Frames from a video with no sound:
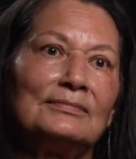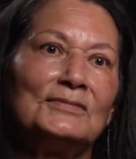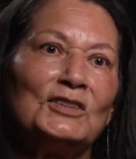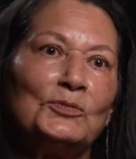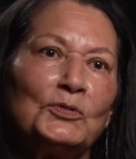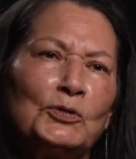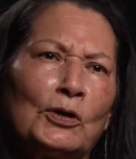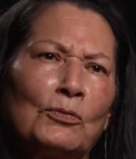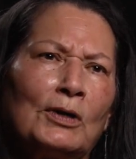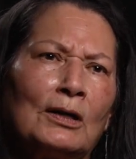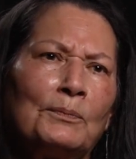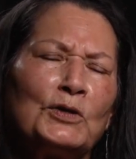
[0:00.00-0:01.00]
You grow
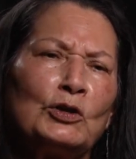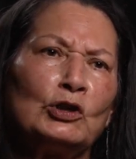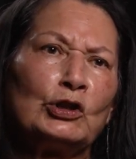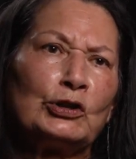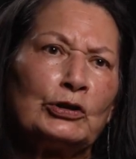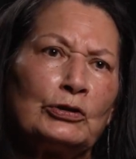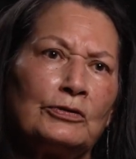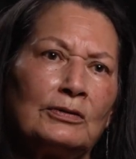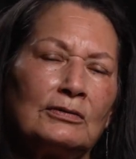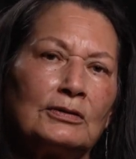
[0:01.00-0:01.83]
up, you learn.